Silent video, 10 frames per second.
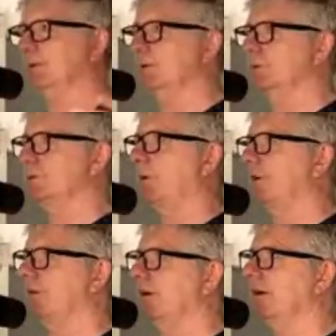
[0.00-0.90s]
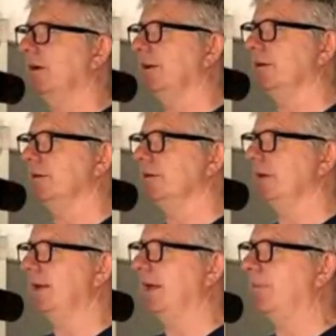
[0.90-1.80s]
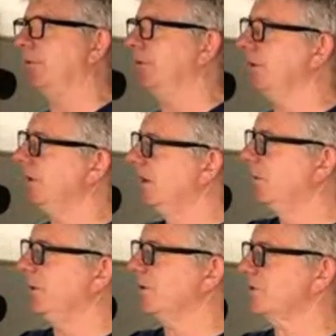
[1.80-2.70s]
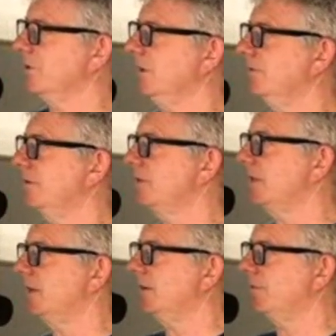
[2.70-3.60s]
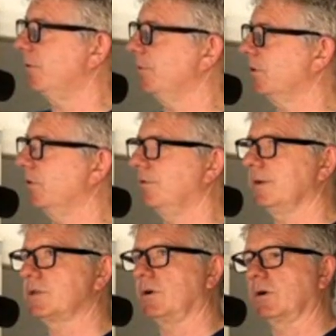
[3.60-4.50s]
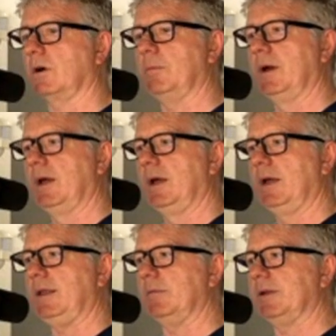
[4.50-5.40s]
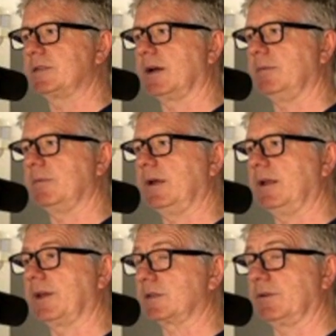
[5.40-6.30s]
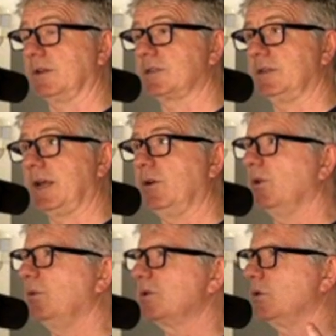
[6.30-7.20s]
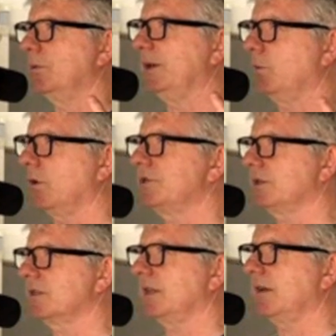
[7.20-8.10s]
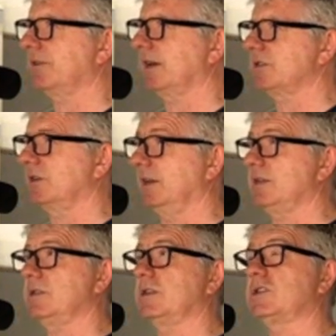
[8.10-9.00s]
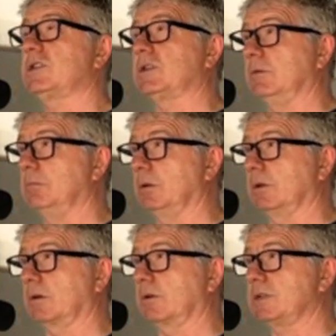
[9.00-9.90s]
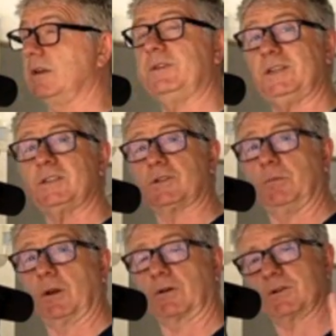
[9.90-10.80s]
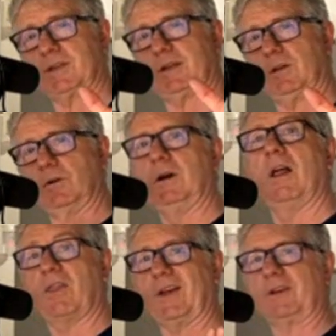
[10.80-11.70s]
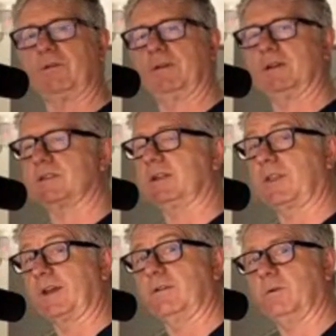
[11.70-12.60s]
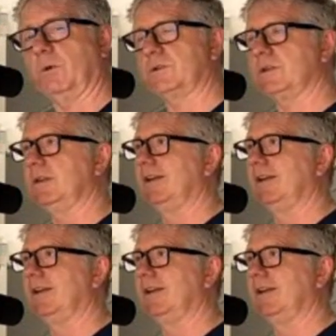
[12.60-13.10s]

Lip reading: Spotify and Apple, and we also live at fromthecoalface.com. In the meantime, thanks for listening. I know there was nobody watching this live cast unless they stumbled across it. If you did stumble across it, hello, thank you for listening, thank you for watching.